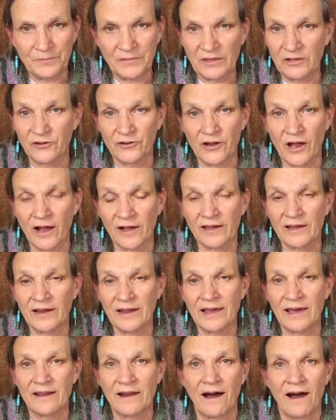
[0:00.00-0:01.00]
you're not going
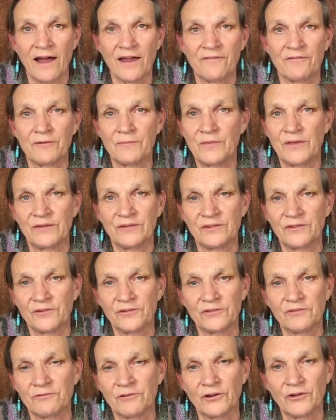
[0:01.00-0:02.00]
to get high from this.
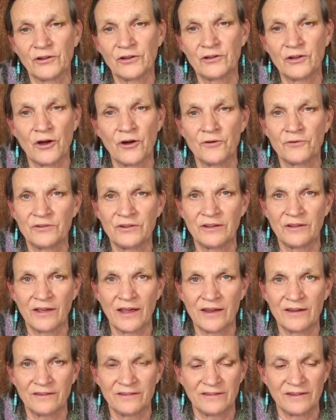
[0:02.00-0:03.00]
There's really no
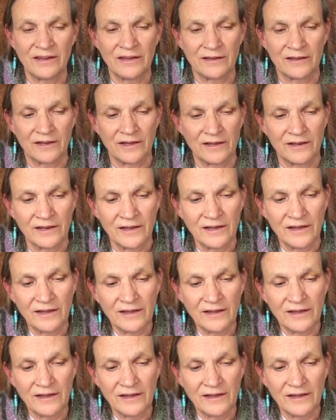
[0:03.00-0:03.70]
THC in it.